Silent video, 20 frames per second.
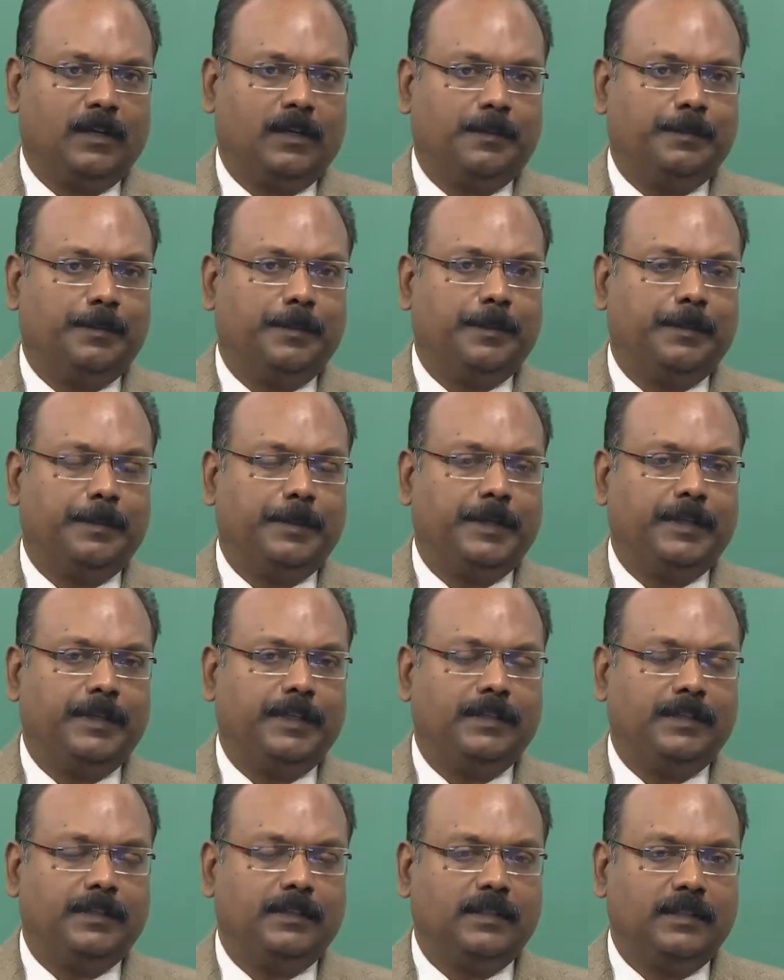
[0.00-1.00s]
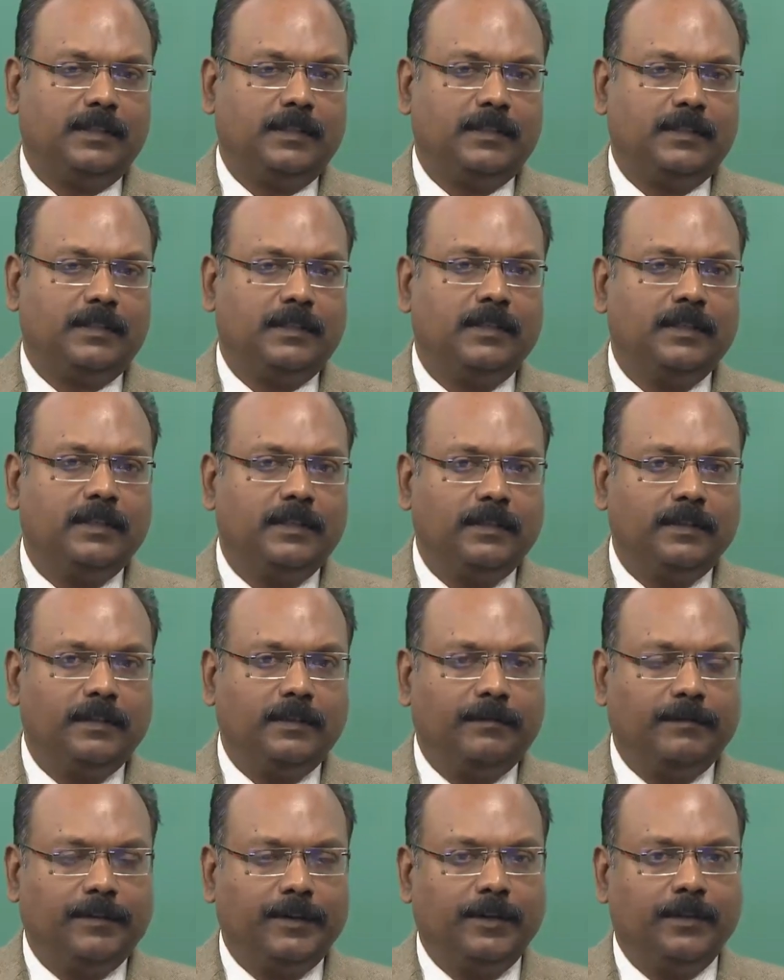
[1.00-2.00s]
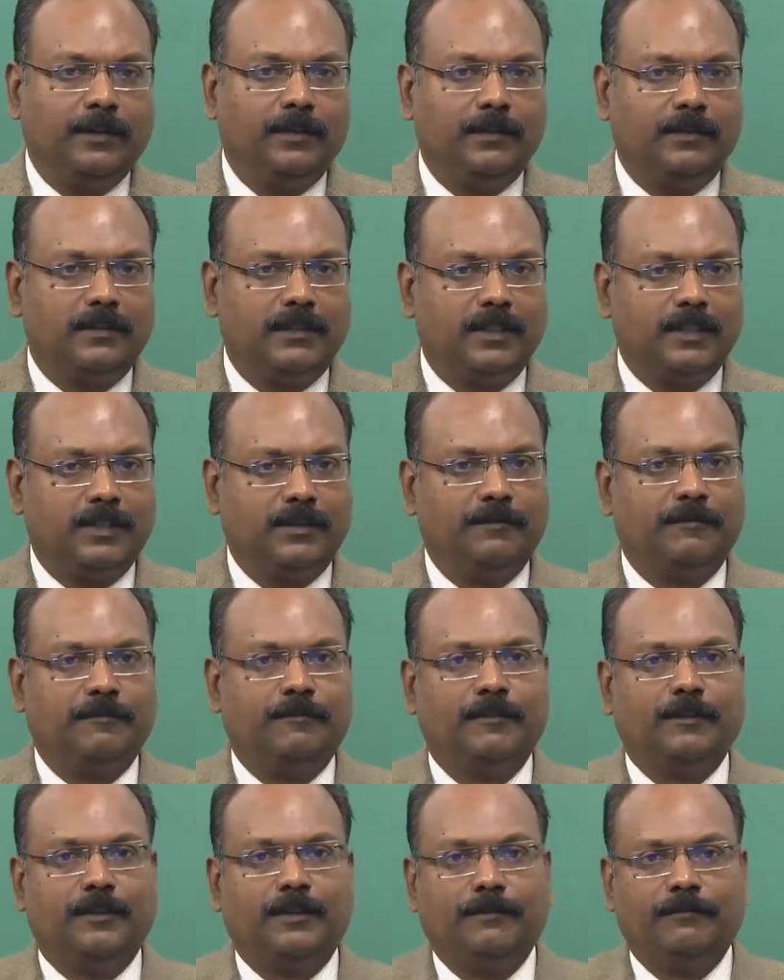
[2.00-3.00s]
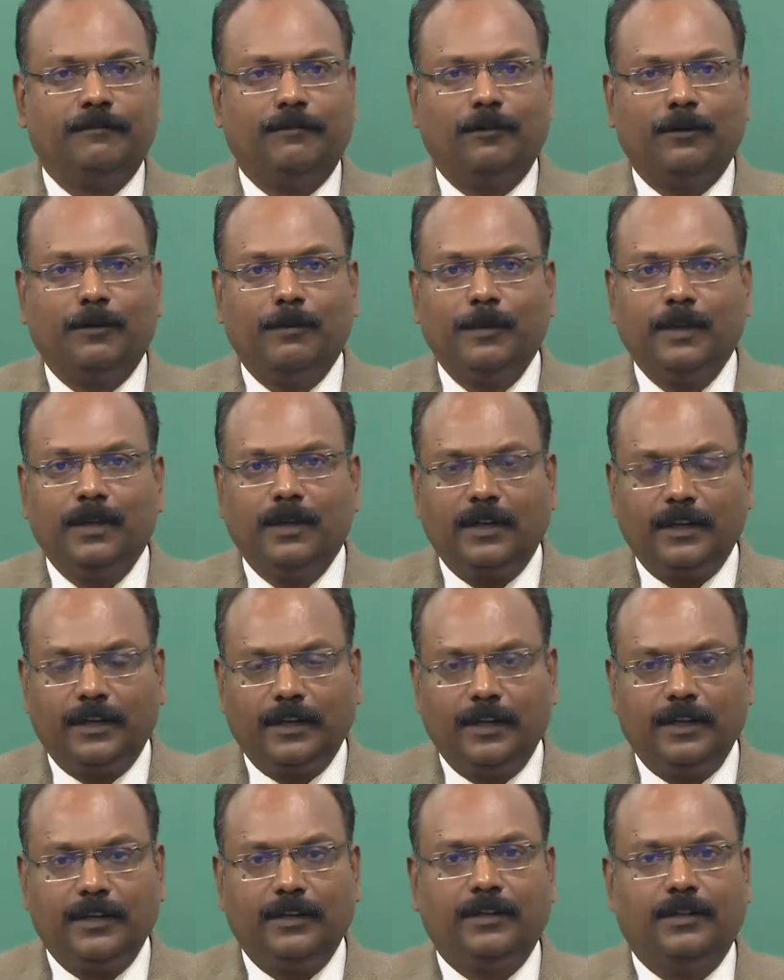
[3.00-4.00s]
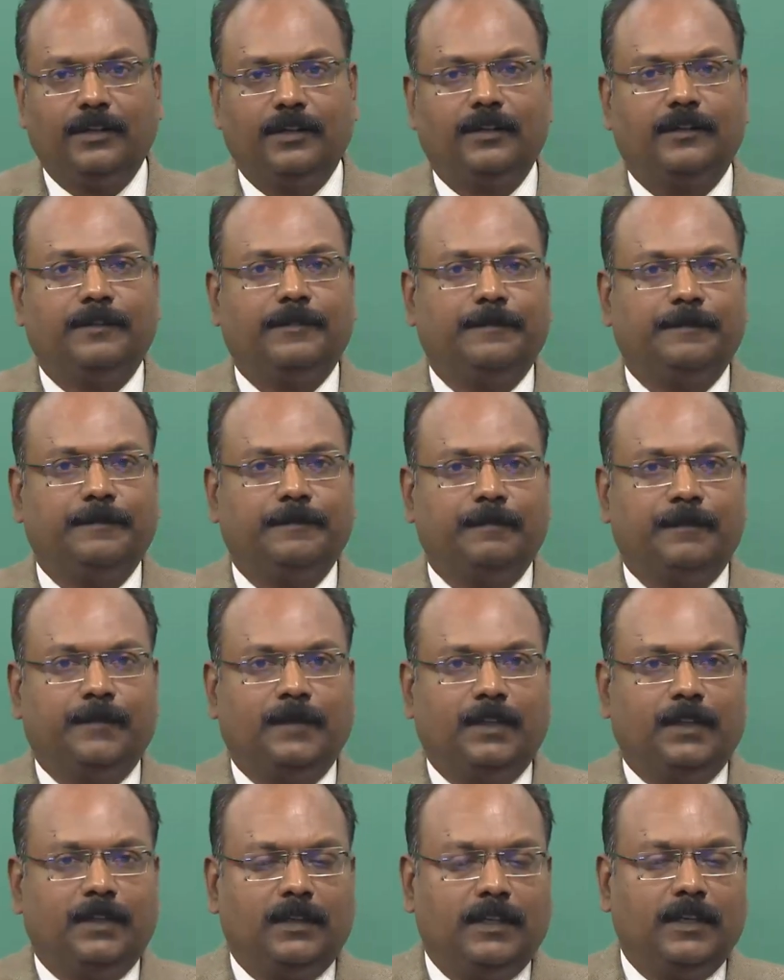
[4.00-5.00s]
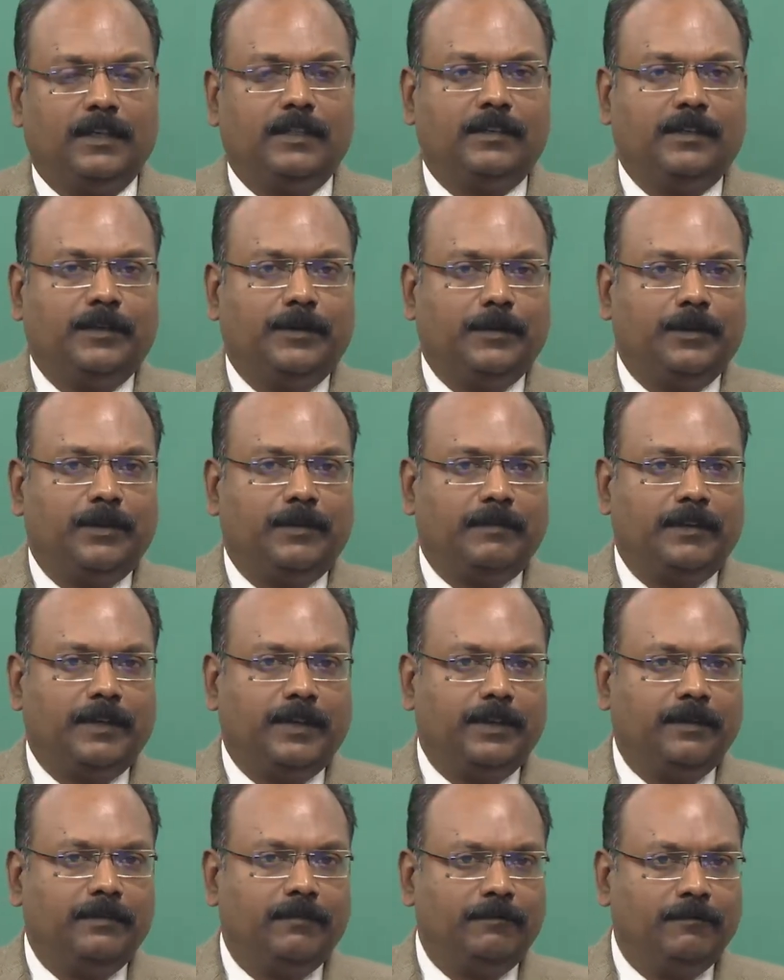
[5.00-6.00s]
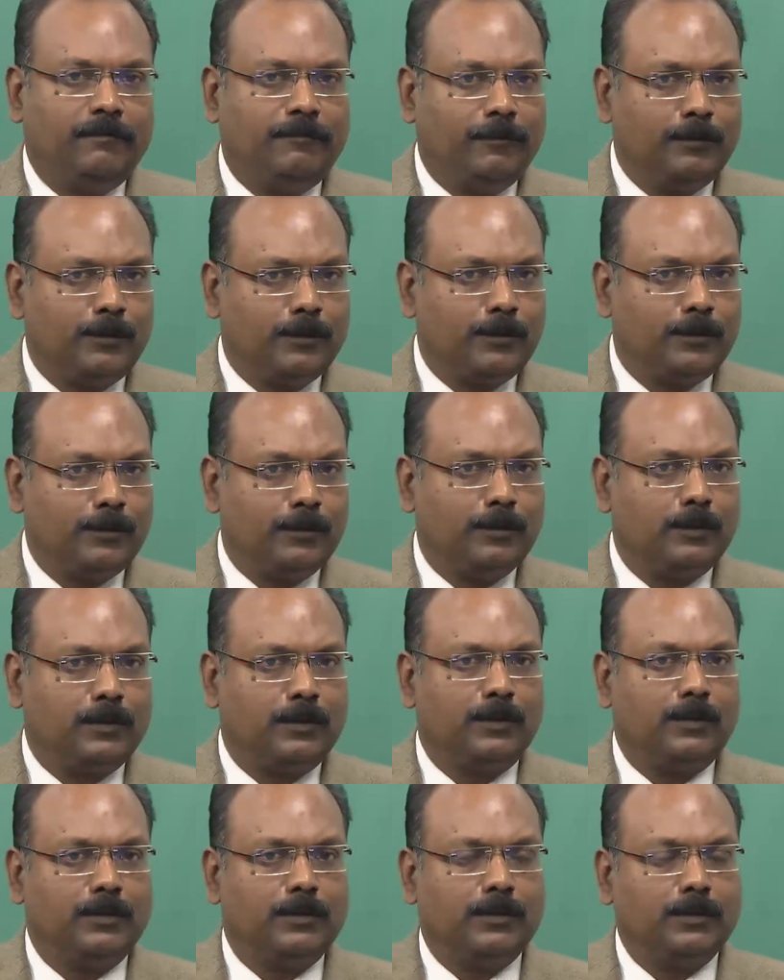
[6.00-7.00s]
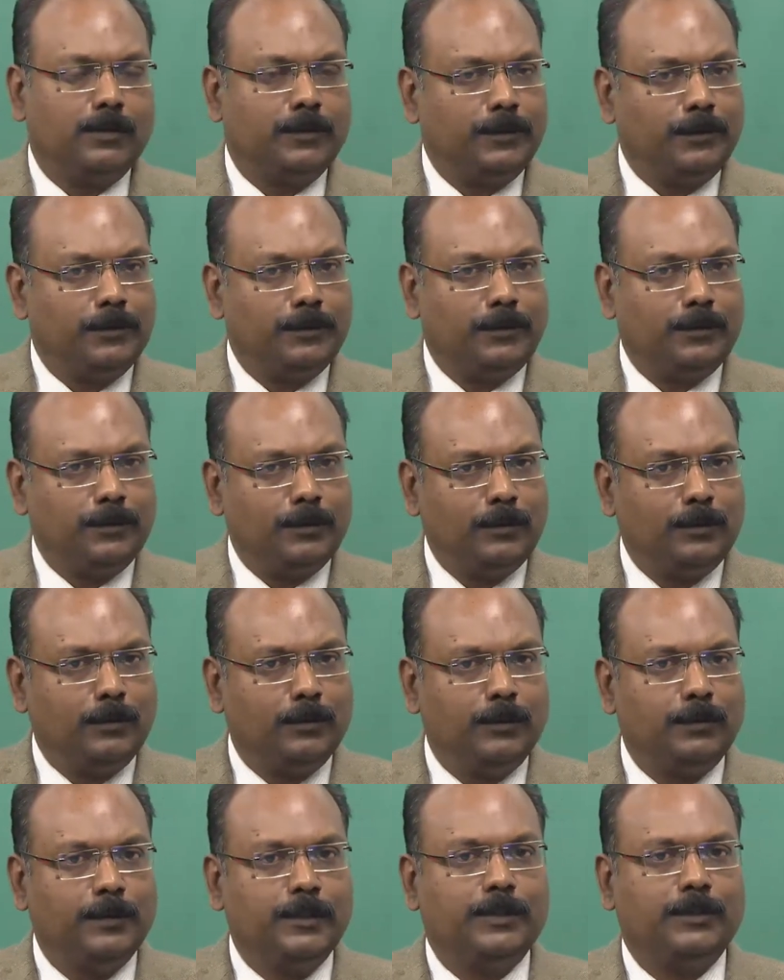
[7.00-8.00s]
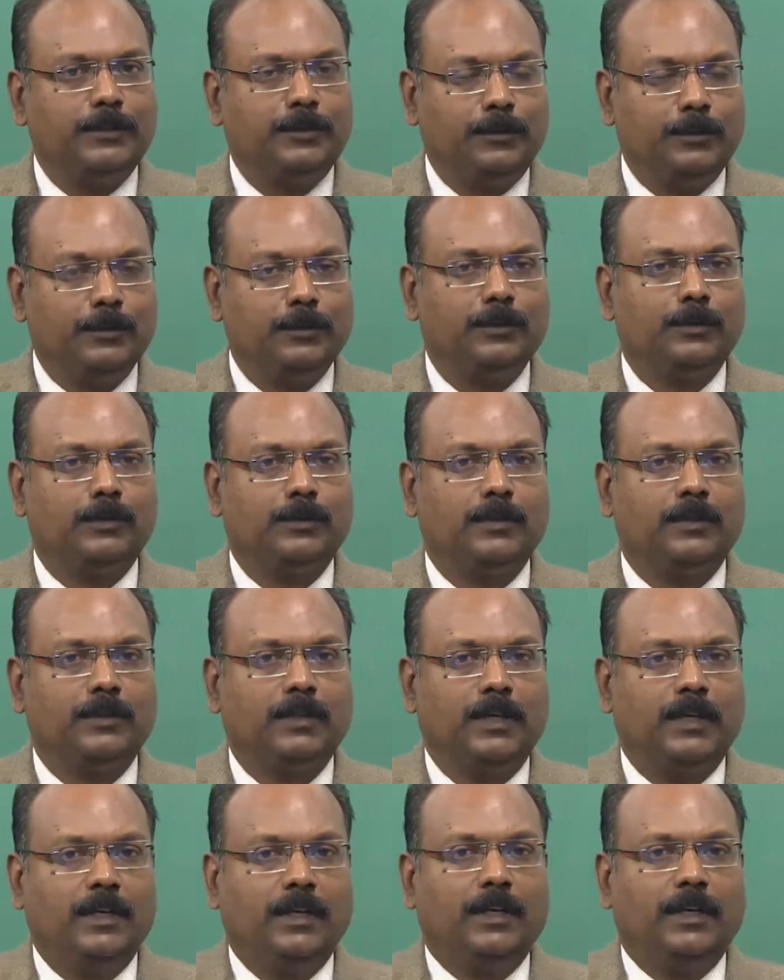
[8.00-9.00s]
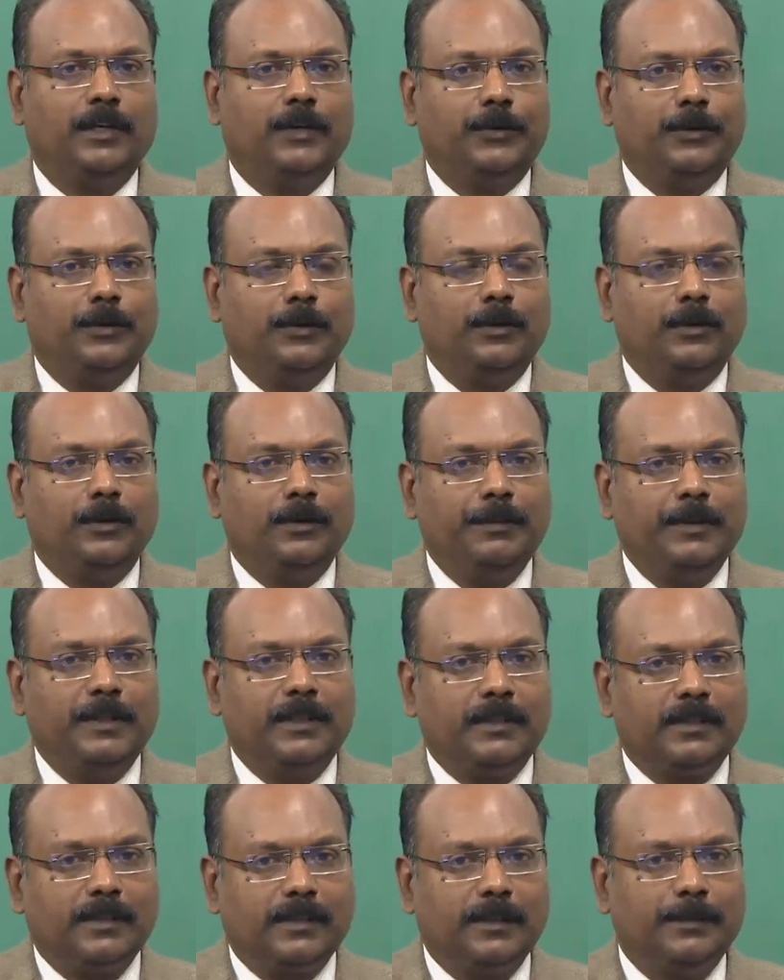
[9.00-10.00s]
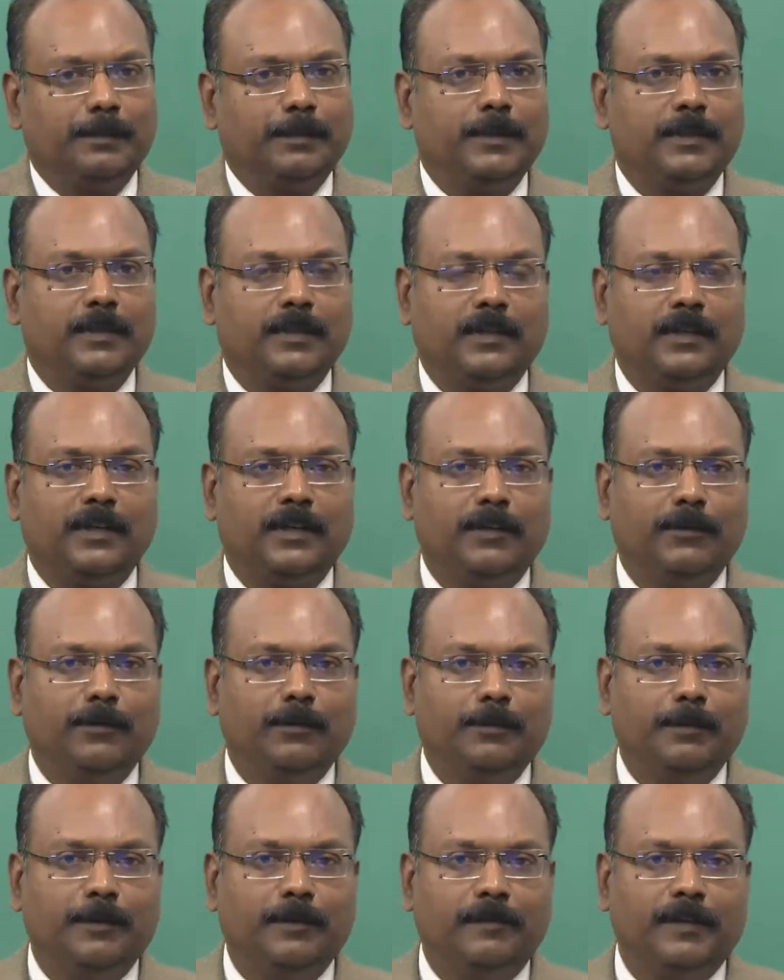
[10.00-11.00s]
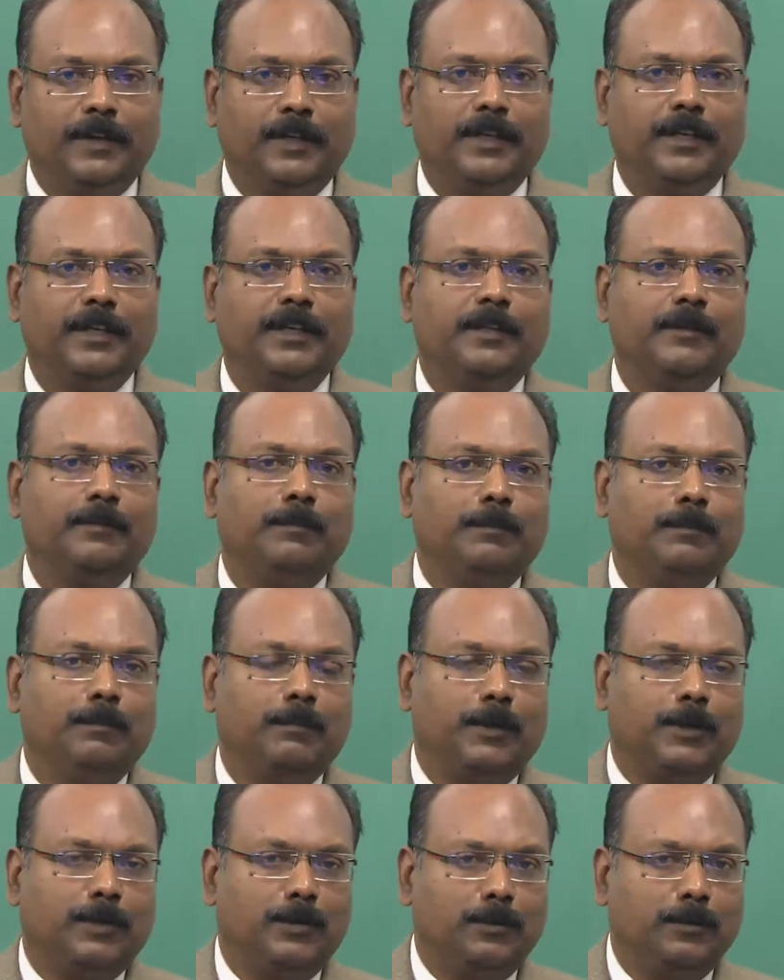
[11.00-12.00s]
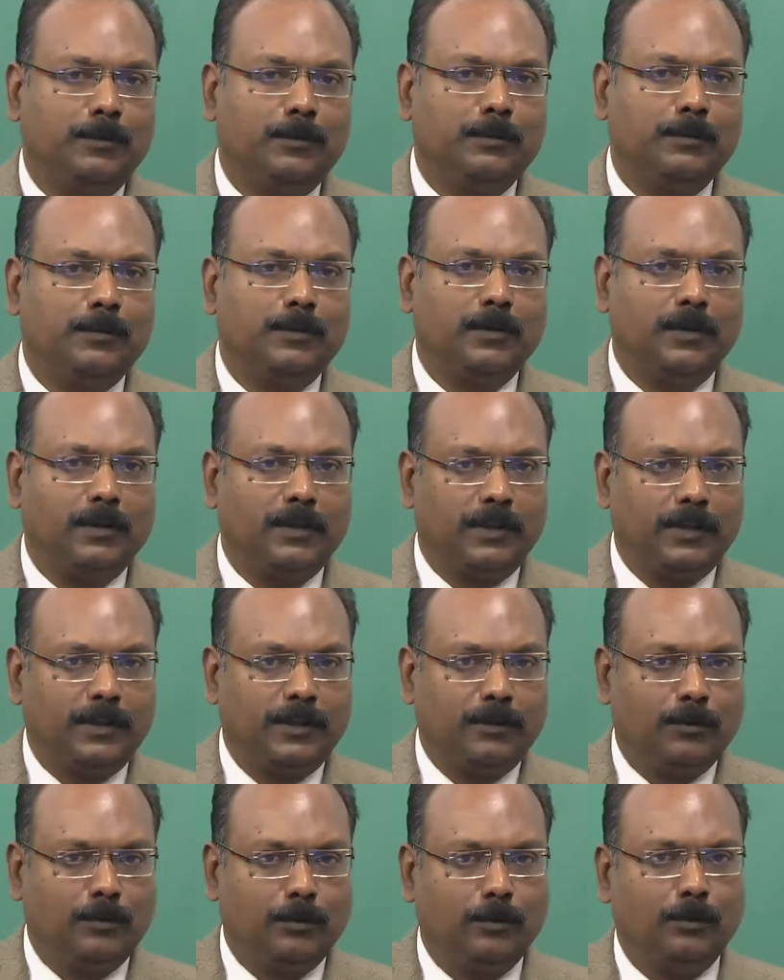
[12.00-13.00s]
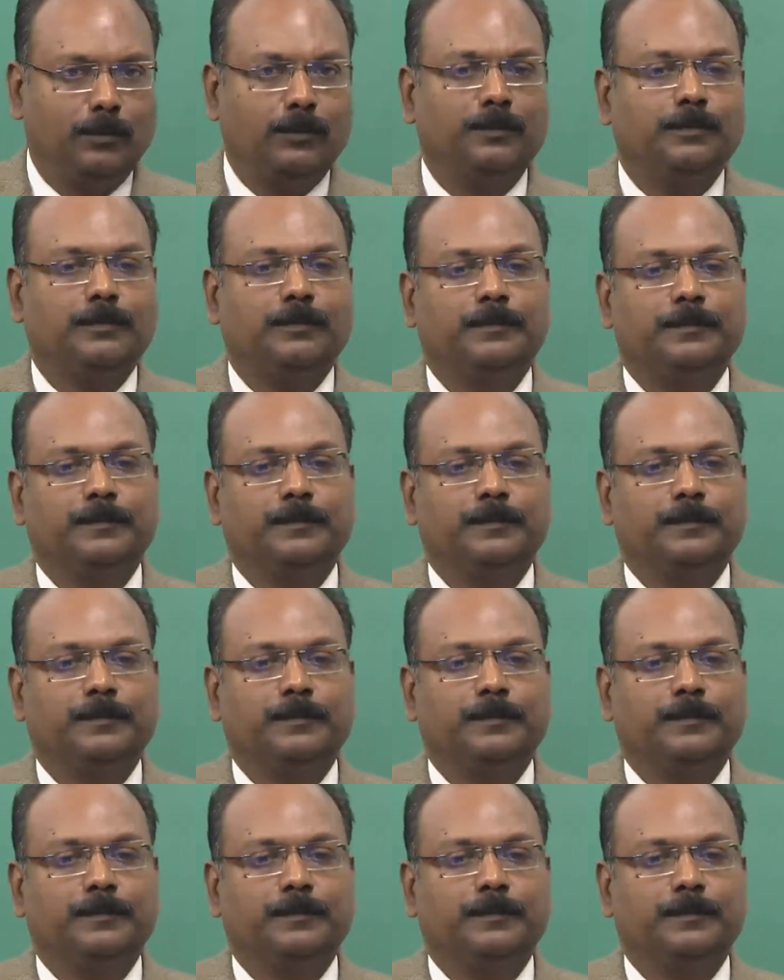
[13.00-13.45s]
appropriate in the sense that when you are dressed for a formal occasion, let us say you are wearing full suit, so you should go with shoes. It should not be the slippers that you will be wearing in bathrooms or at home